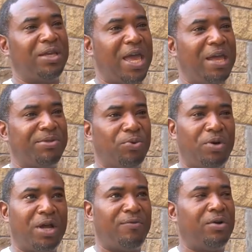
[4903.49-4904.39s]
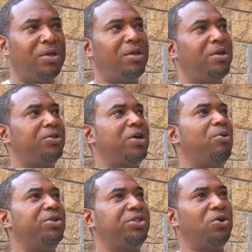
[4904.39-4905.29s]
games or whatever. So I
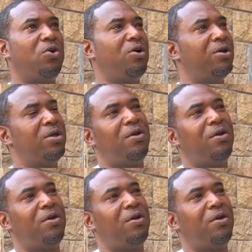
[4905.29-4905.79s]
was sore.